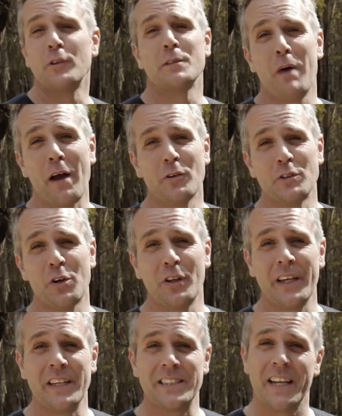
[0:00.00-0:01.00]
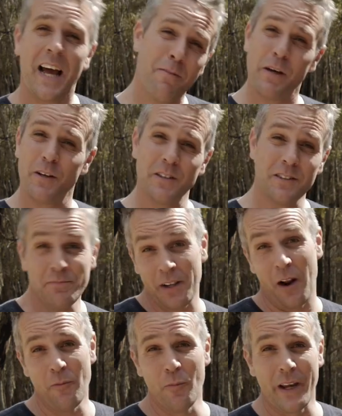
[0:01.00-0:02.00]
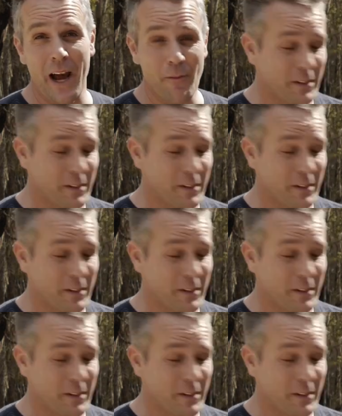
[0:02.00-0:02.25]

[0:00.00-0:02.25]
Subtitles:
some puddles earlier today because, you know, we can't